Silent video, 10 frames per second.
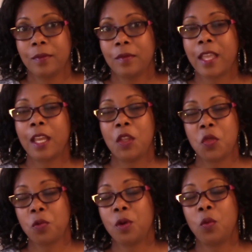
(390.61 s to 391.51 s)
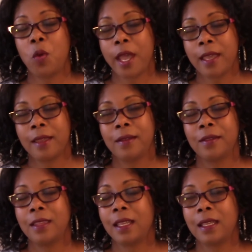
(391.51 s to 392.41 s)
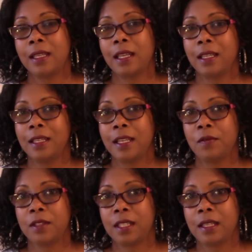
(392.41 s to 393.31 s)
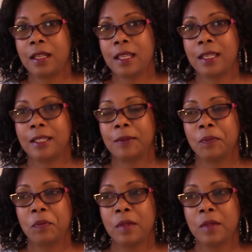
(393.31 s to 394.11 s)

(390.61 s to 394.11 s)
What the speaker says: that he threw away, thinking that he'd never see it again.